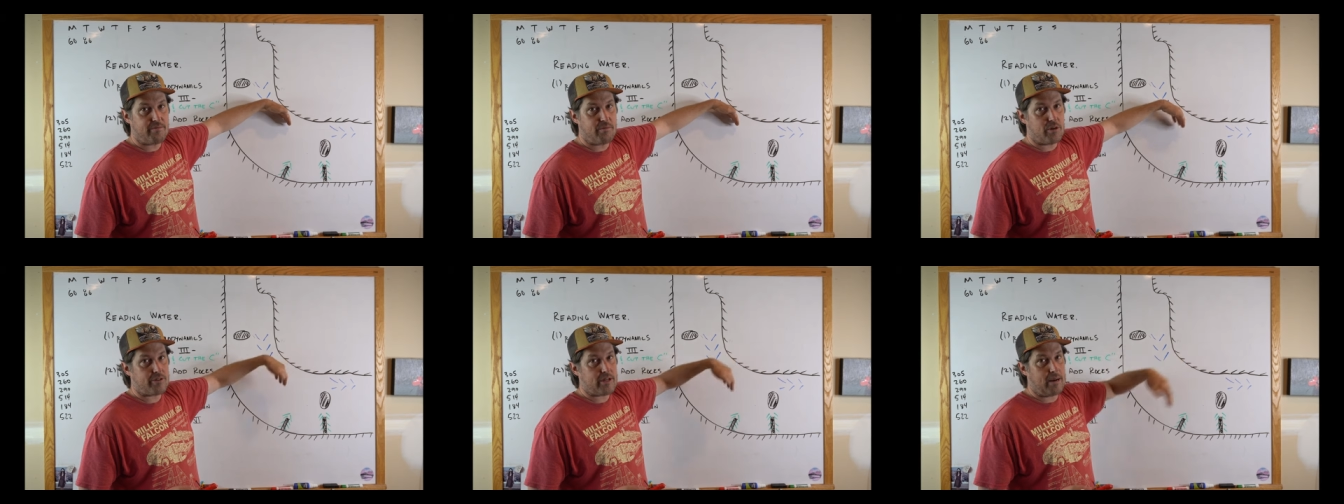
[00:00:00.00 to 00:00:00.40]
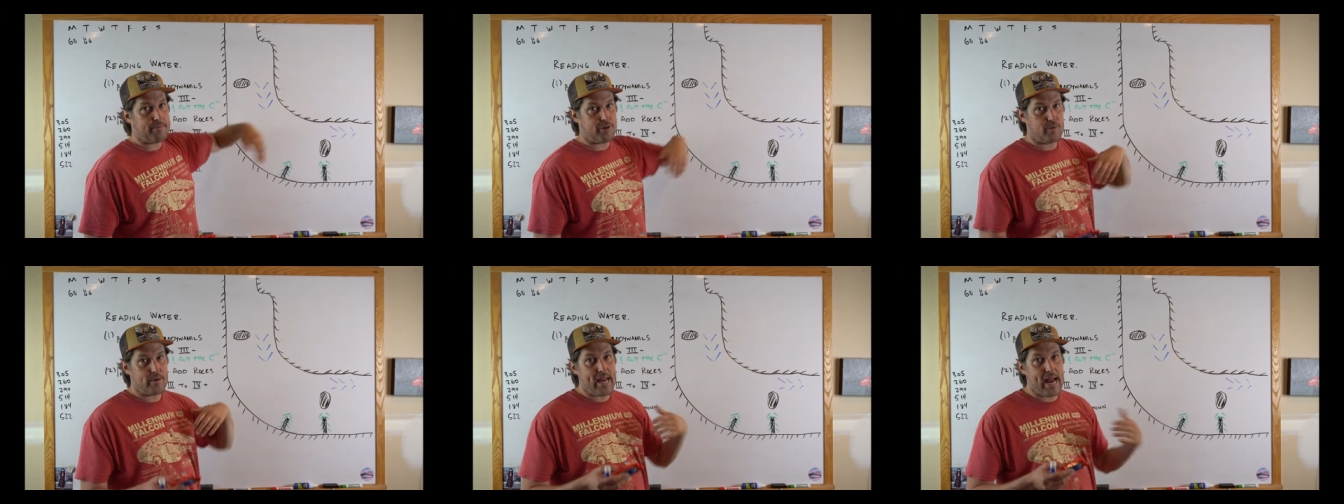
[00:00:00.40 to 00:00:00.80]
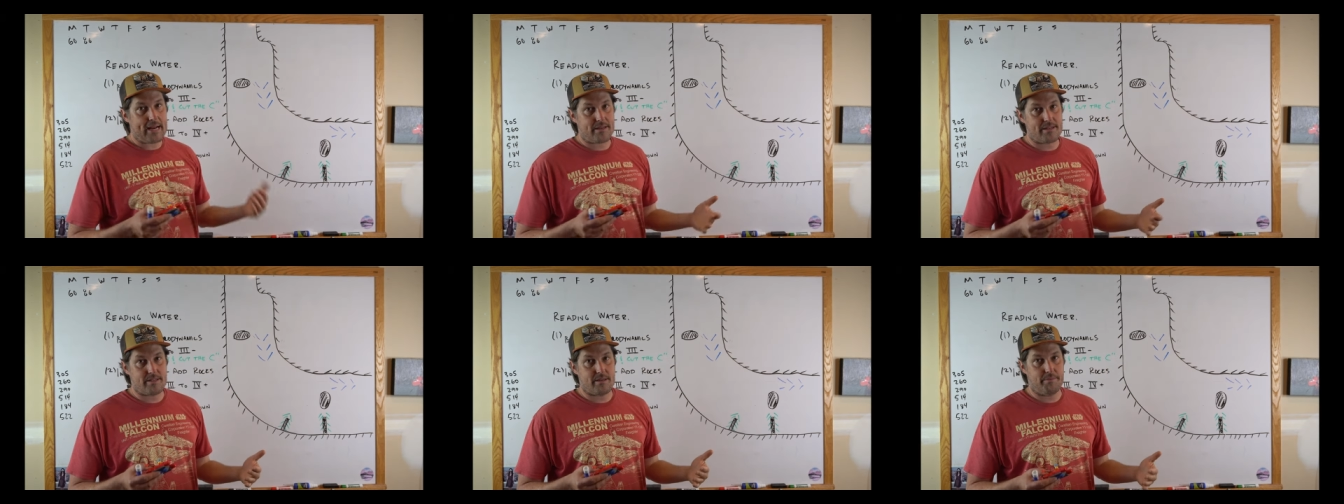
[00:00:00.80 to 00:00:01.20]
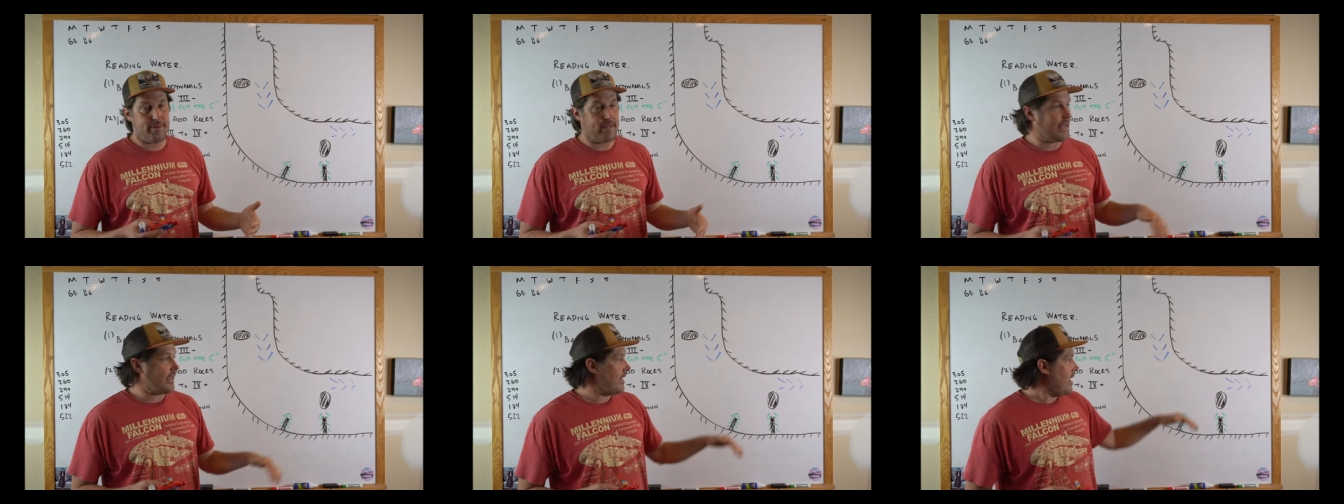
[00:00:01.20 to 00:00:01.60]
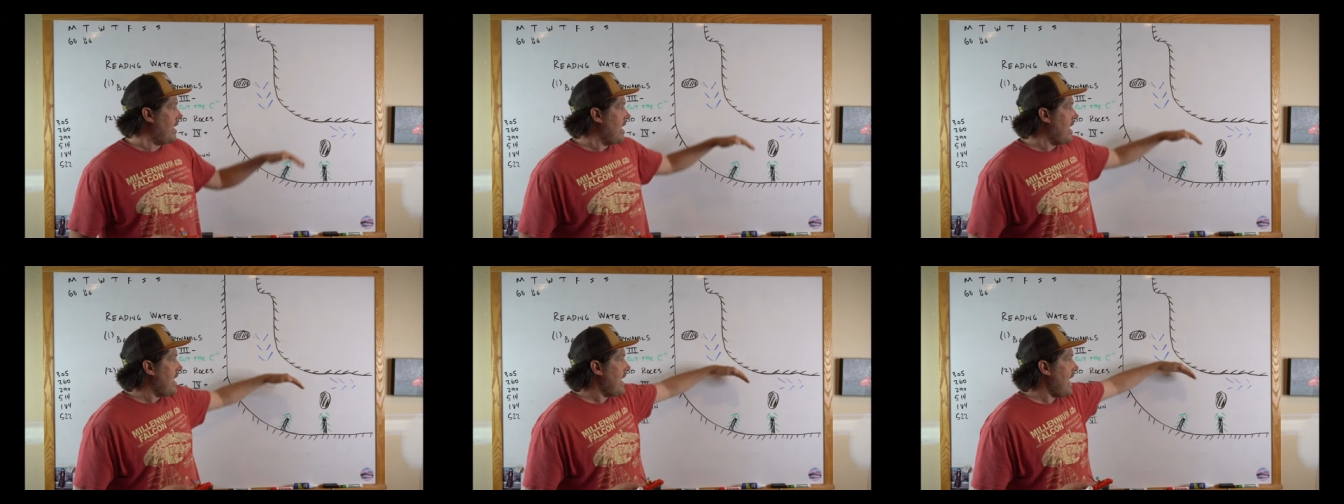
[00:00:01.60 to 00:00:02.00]
have more time to react to something.
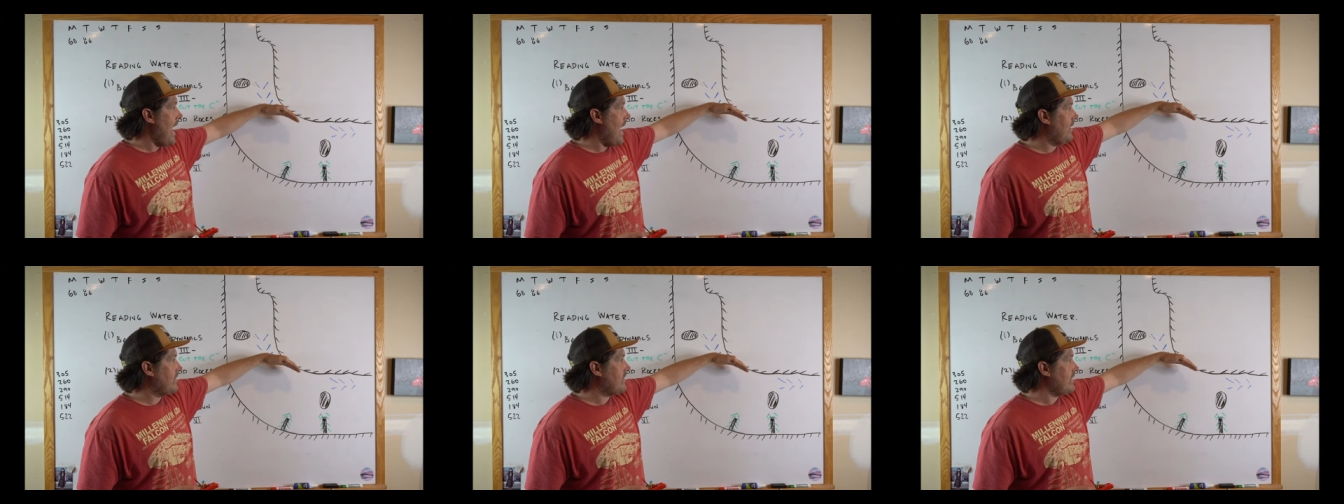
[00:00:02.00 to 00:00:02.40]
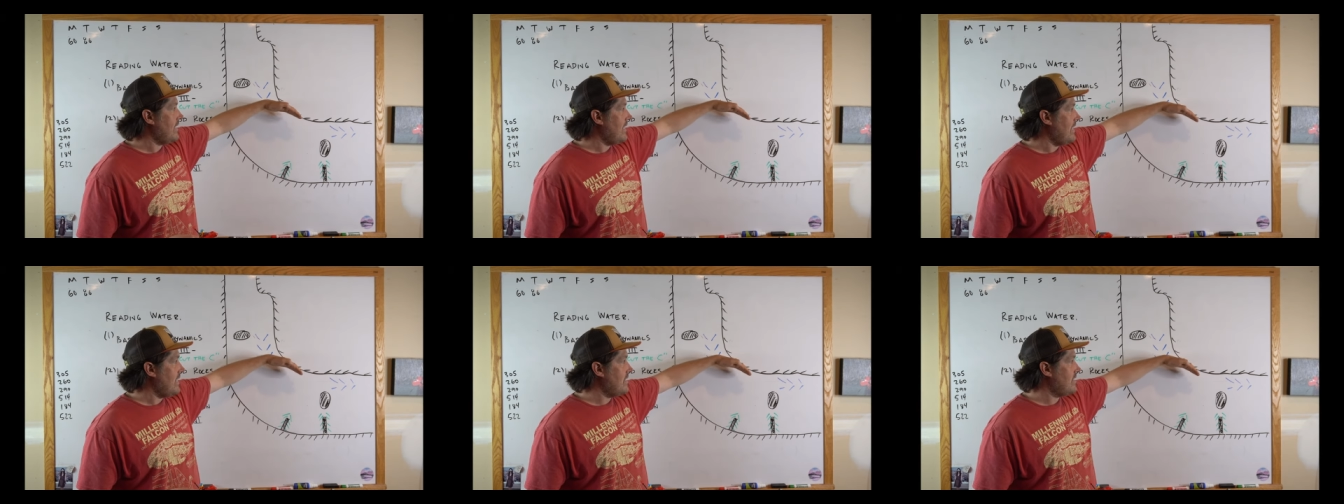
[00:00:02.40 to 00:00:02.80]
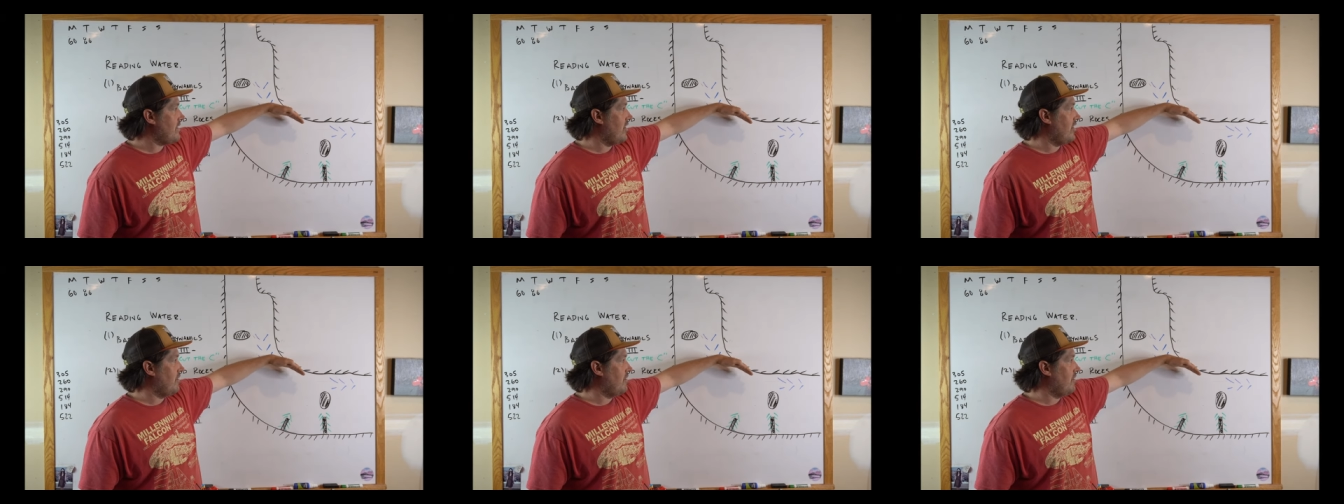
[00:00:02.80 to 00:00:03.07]
And it's easier